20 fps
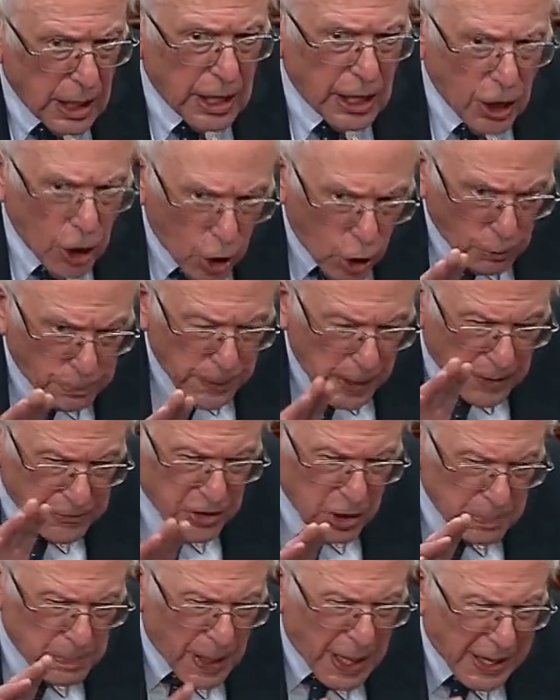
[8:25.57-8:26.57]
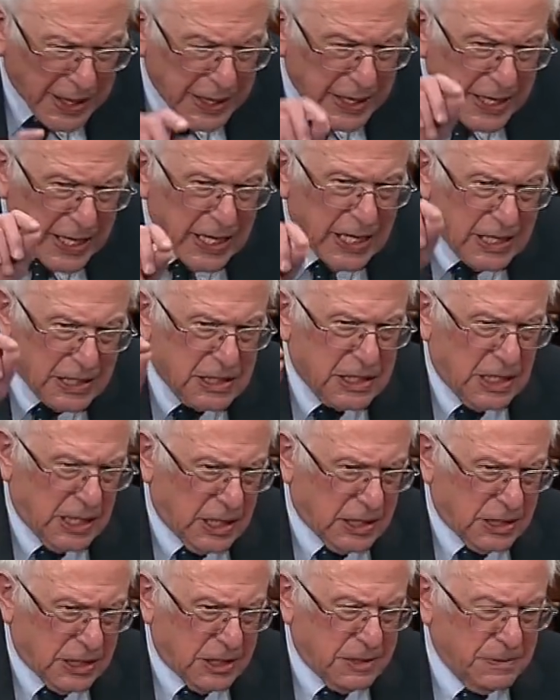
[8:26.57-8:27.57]
hope everybody hears
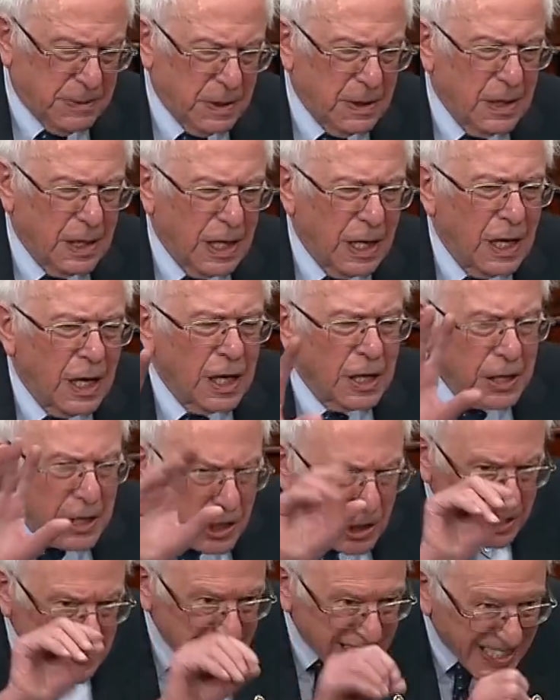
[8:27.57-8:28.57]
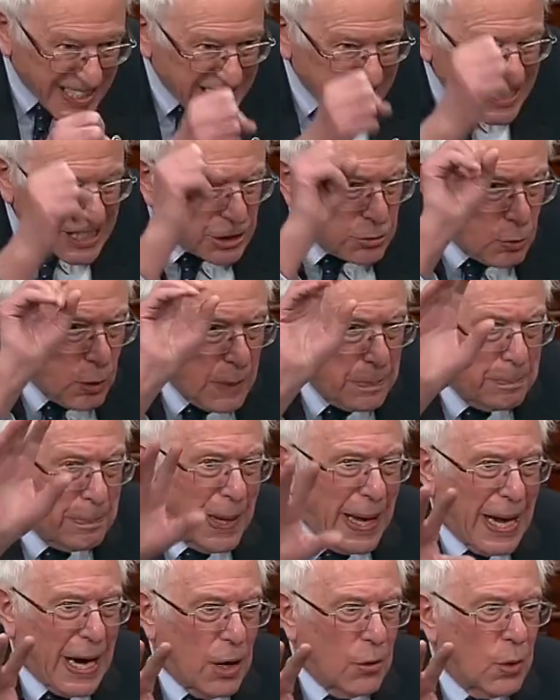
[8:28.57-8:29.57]
this, because this is what
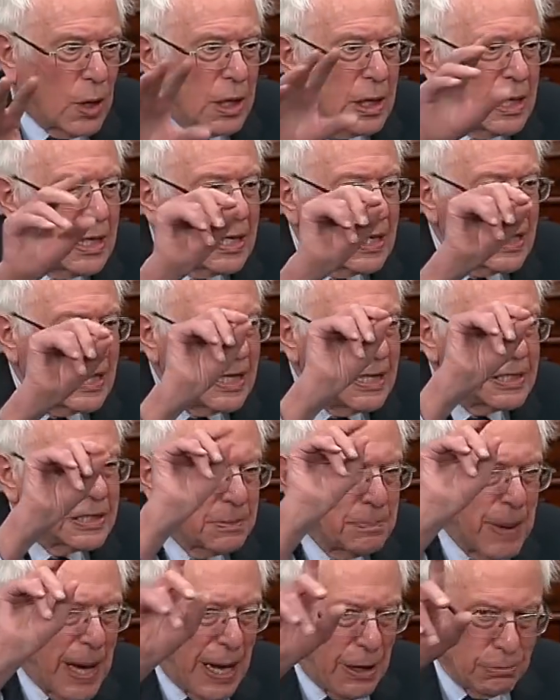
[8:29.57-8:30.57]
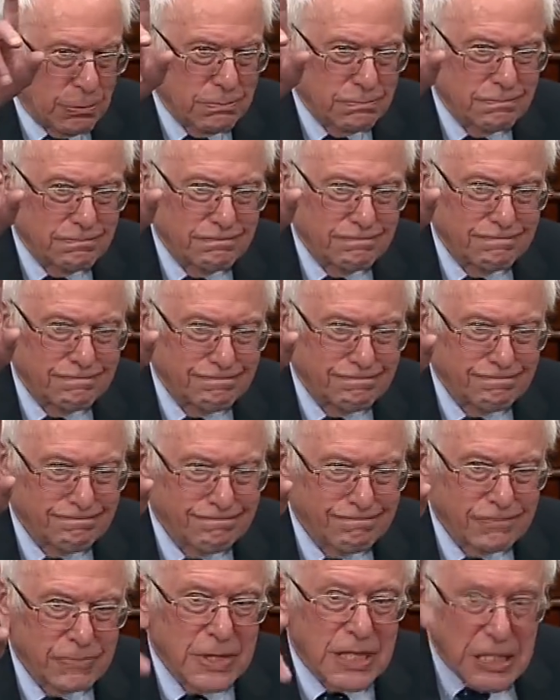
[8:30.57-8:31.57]
power is about.
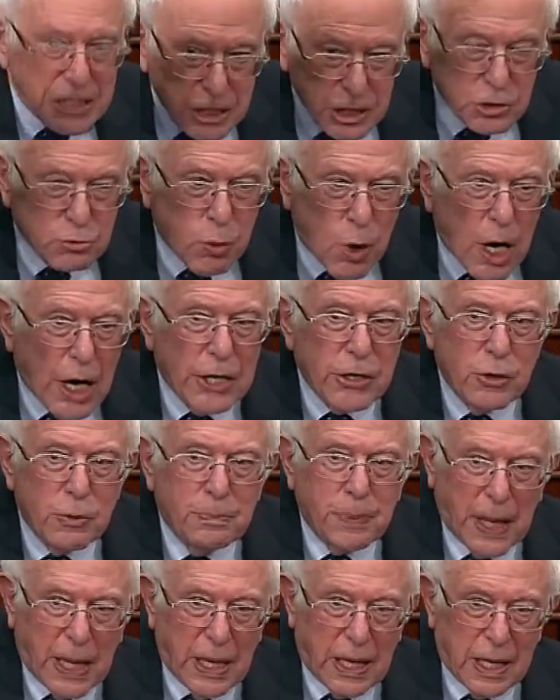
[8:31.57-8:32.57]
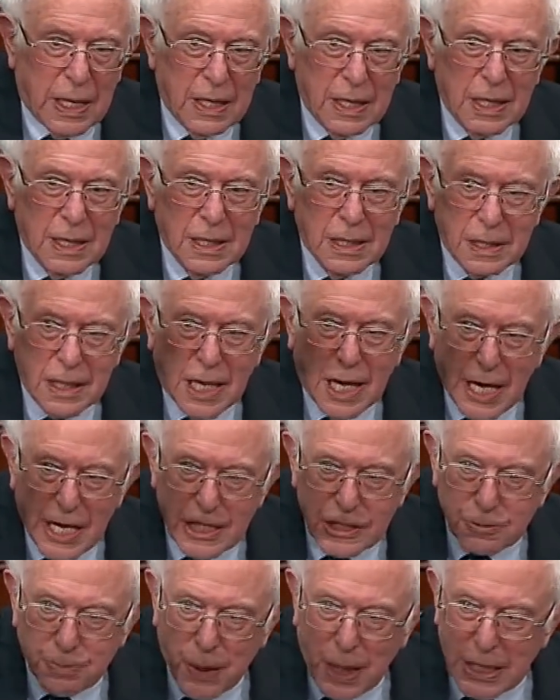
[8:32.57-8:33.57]
This is why you pay the
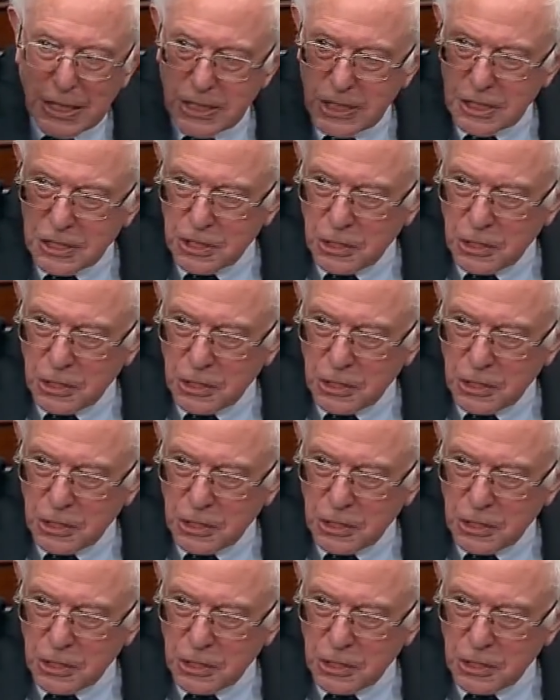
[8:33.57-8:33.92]
highest prices in the